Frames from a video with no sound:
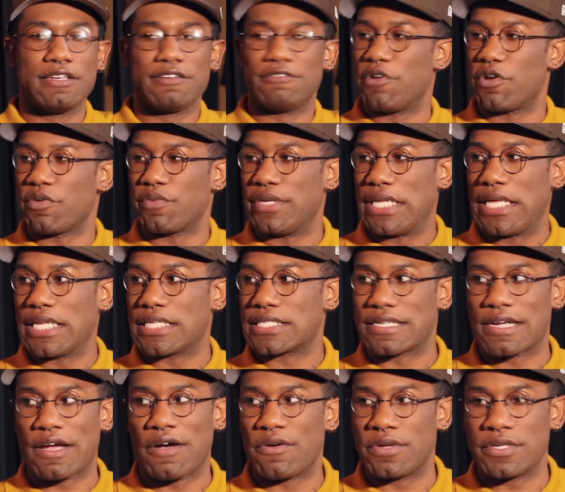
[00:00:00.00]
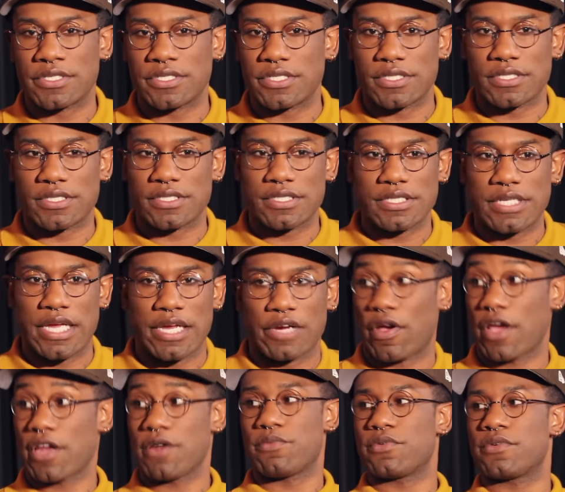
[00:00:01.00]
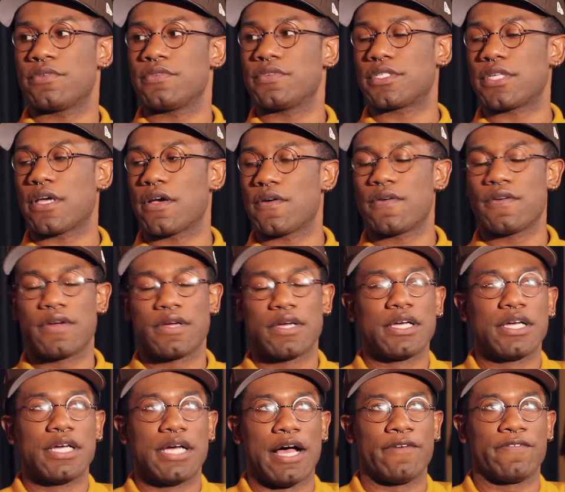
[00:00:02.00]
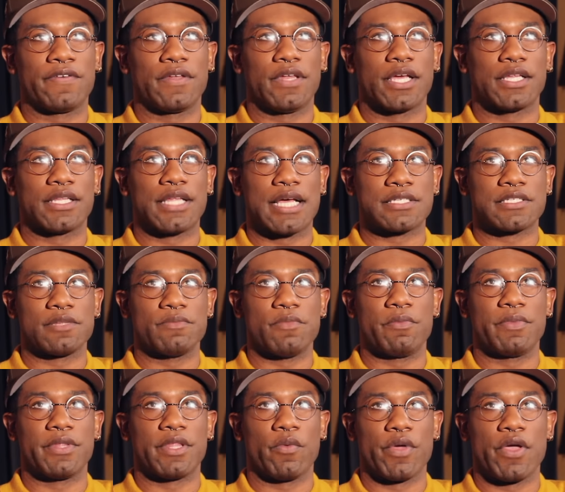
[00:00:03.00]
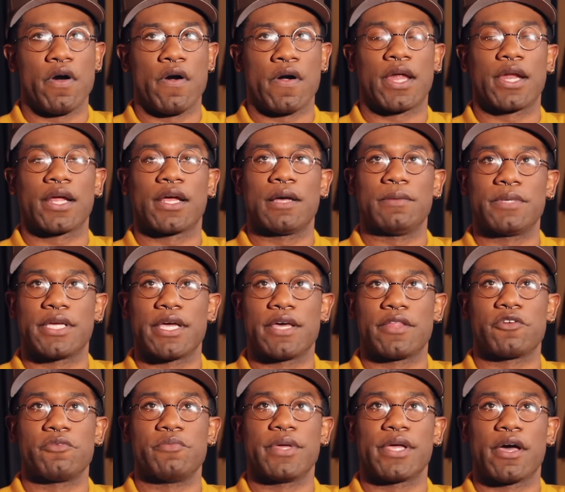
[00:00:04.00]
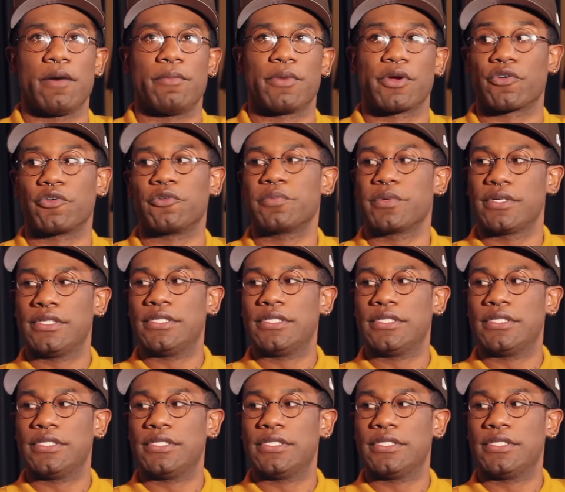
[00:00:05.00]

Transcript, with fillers: where we needed to go is just incredible. So I feel like that's the moment that we all kind of come together and become a group.